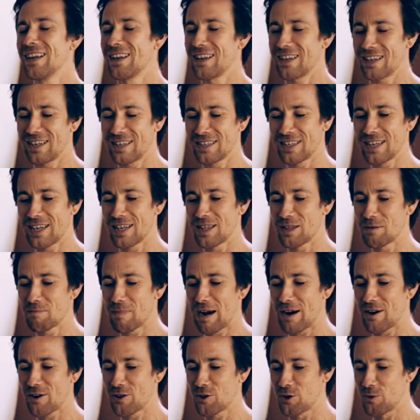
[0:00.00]
Like, is it in the
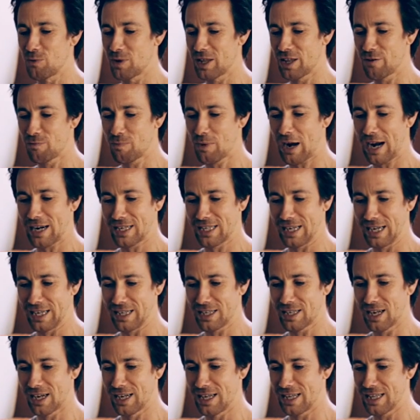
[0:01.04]
marathon where they've practically
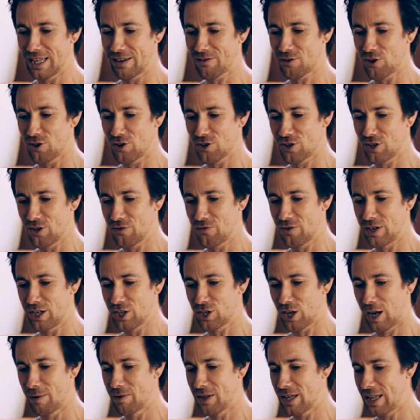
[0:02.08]
done it? They've got to the
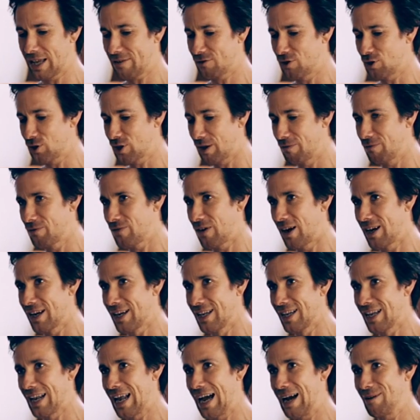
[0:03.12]
finish line, and then they have to do some
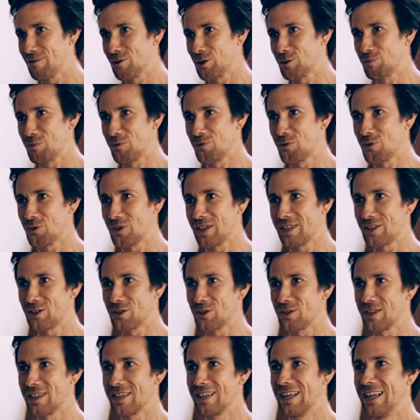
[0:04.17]
final lap just before they
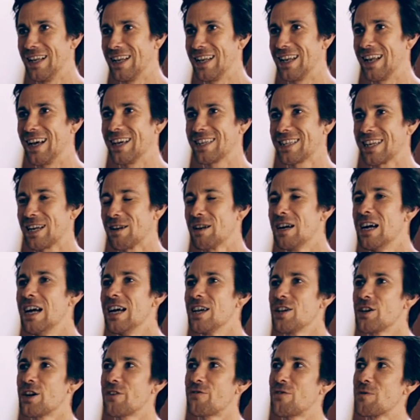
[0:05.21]
do the last. You
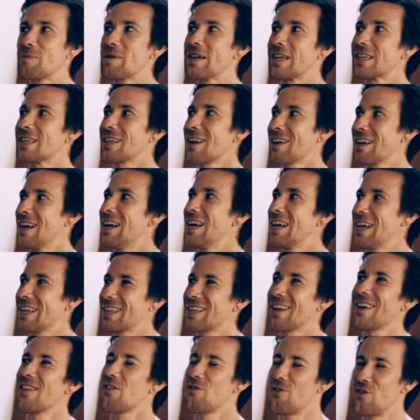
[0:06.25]
know, for me, it's
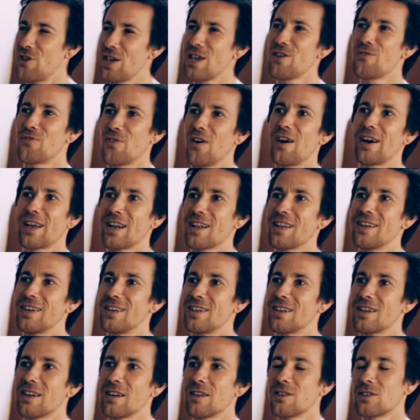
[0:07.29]
like the final
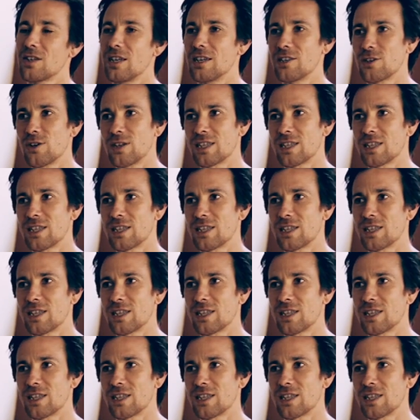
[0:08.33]
hurdle, isn't it?